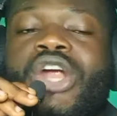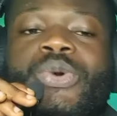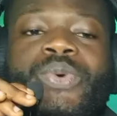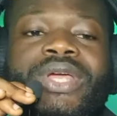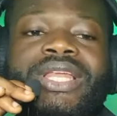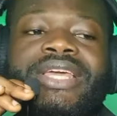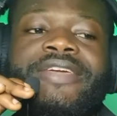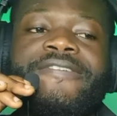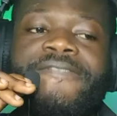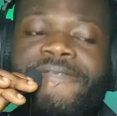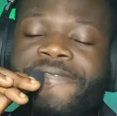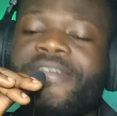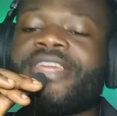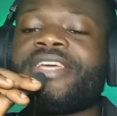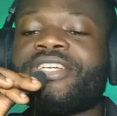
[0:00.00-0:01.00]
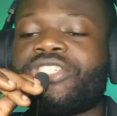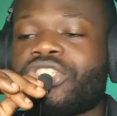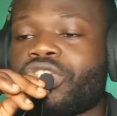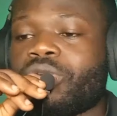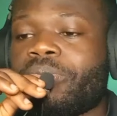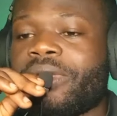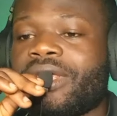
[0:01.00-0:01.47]
really fitting
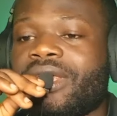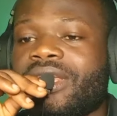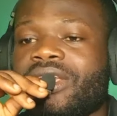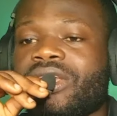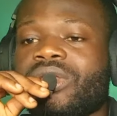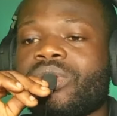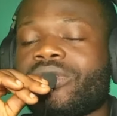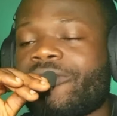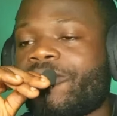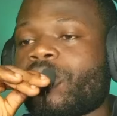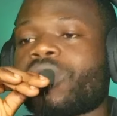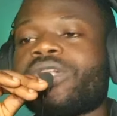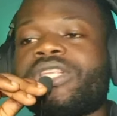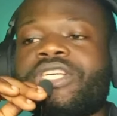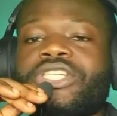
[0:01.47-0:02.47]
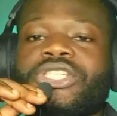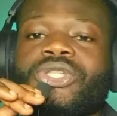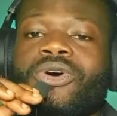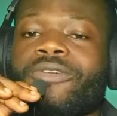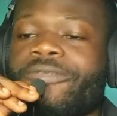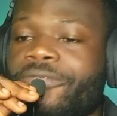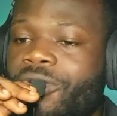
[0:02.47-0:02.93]
to be, you know, the
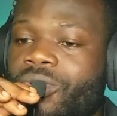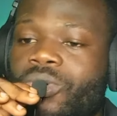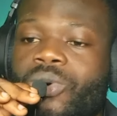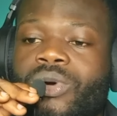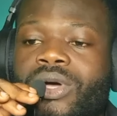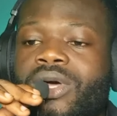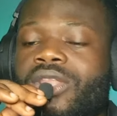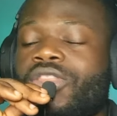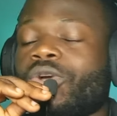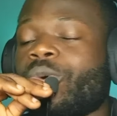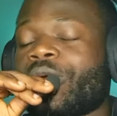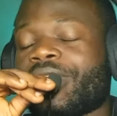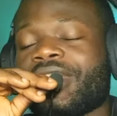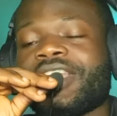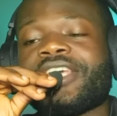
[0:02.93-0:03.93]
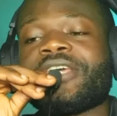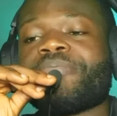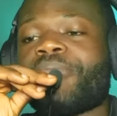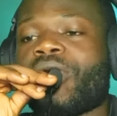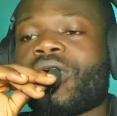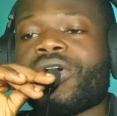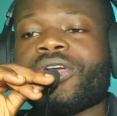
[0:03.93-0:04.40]
vocalist of, you know, the great
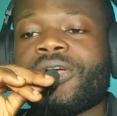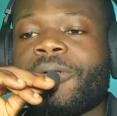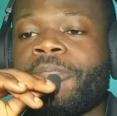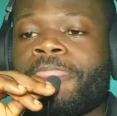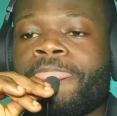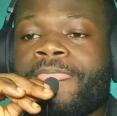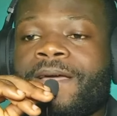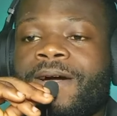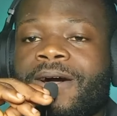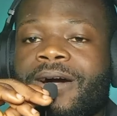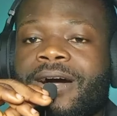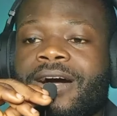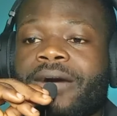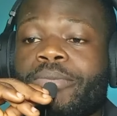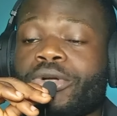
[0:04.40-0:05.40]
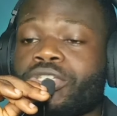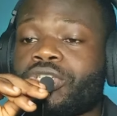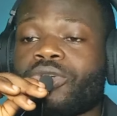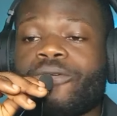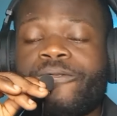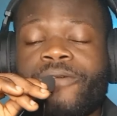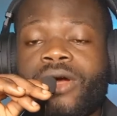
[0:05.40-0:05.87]
Linkin Park. But
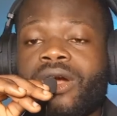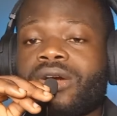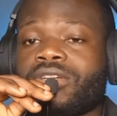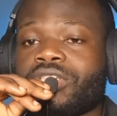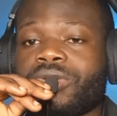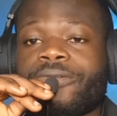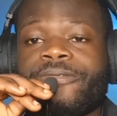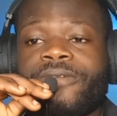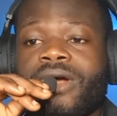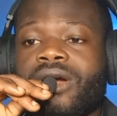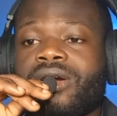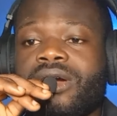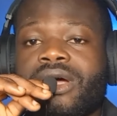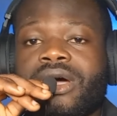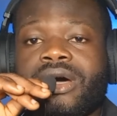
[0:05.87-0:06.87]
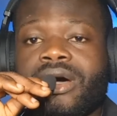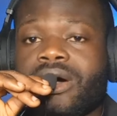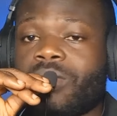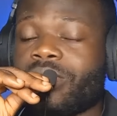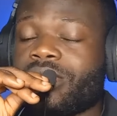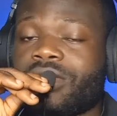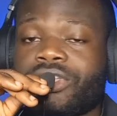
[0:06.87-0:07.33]
so far,
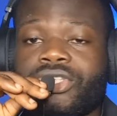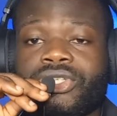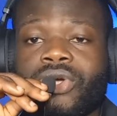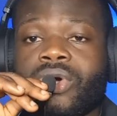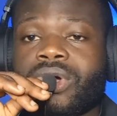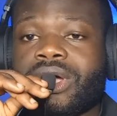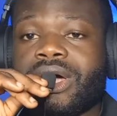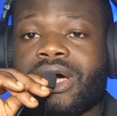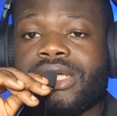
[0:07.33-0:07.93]
with this song,